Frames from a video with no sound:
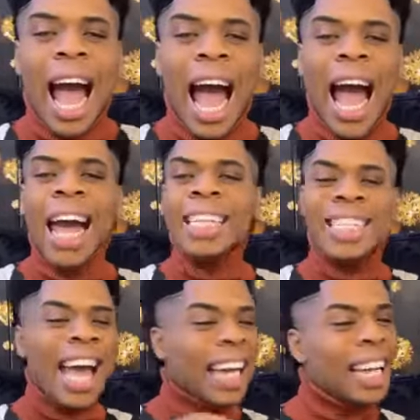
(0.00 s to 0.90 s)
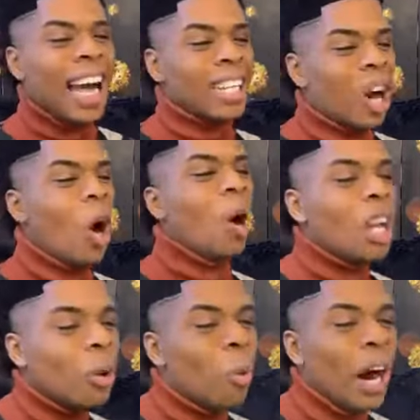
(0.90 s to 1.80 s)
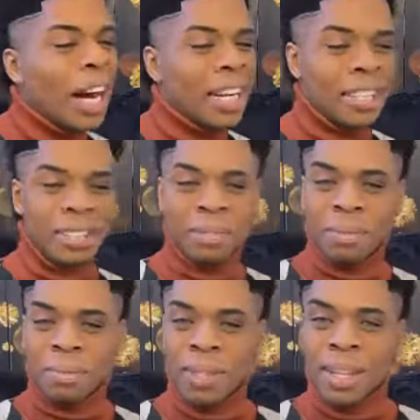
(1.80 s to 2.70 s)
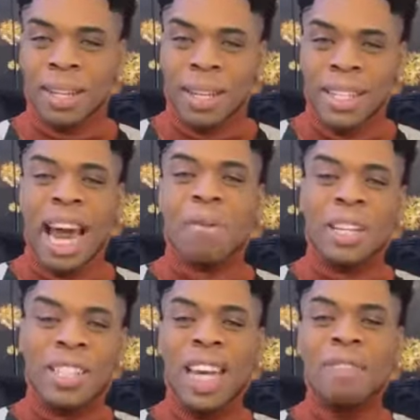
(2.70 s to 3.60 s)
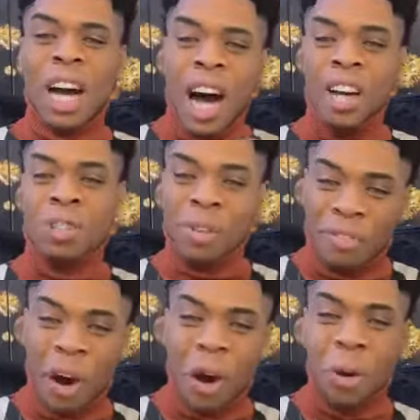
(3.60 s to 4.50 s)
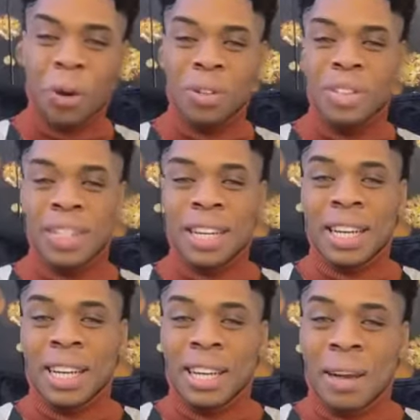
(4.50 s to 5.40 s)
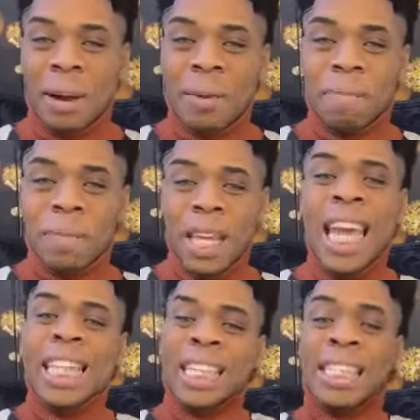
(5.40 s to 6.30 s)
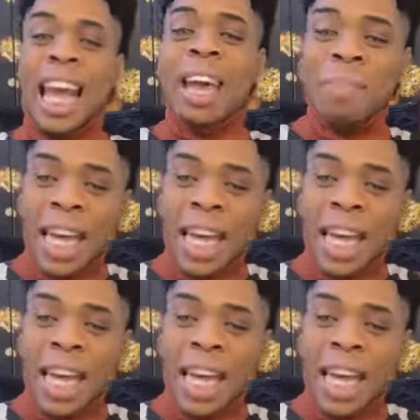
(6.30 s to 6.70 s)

Isaac, not the only one that received a hundredfold in the same